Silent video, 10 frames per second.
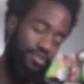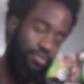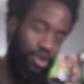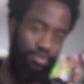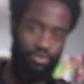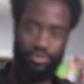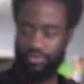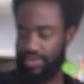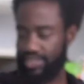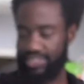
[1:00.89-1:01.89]
parboiled
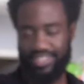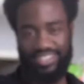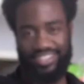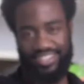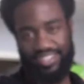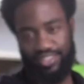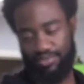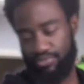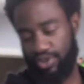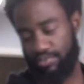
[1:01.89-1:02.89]
rice. This is
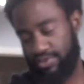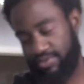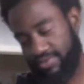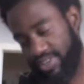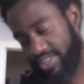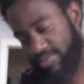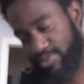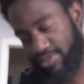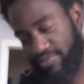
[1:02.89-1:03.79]
some parboiled rice. Went to the